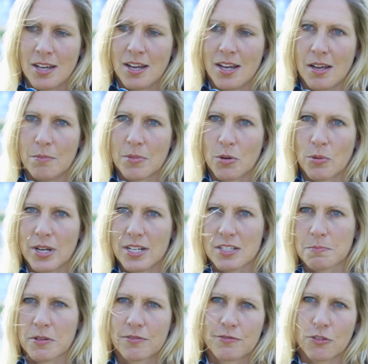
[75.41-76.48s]
But when
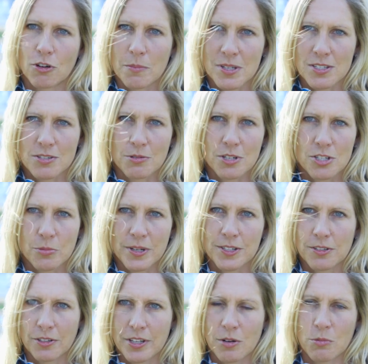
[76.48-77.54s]
his performance sort of
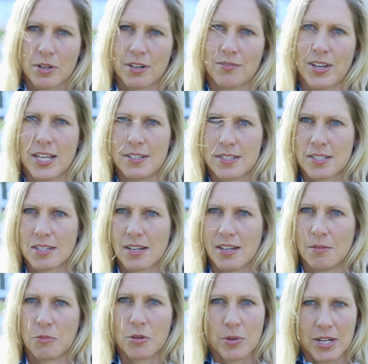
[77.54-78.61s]
dwindled at one event,
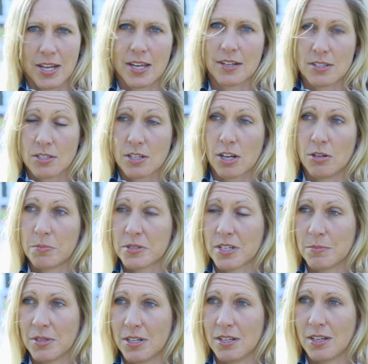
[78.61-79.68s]
we went ahead and scoped
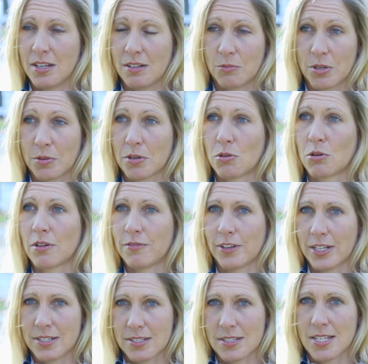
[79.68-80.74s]
him and we were
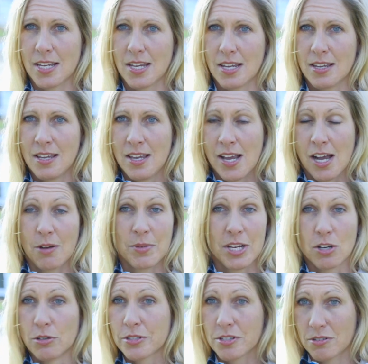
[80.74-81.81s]
horrified to see how
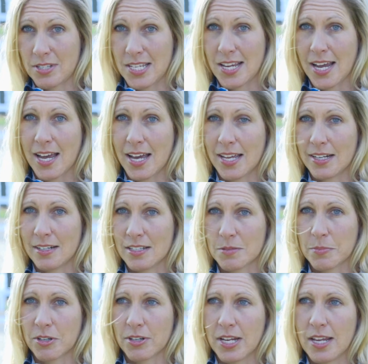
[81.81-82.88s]
many ulcers he had in
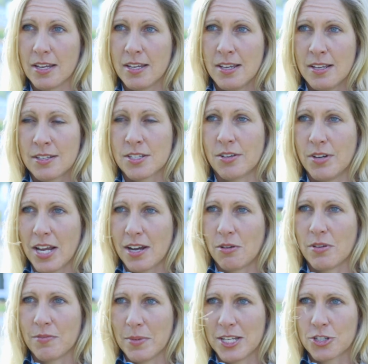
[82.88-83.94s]
his body. So
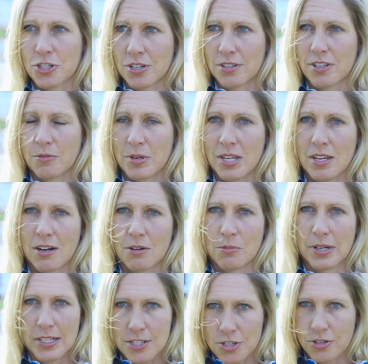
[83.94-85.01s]
now we've made sure that we are
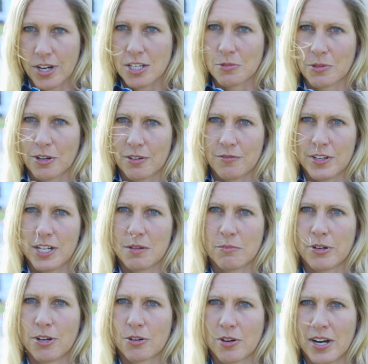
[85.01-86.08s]
really strict with our
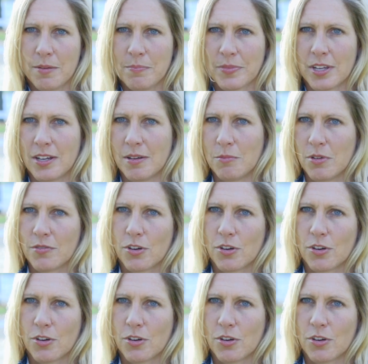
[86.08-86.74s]
feeding program.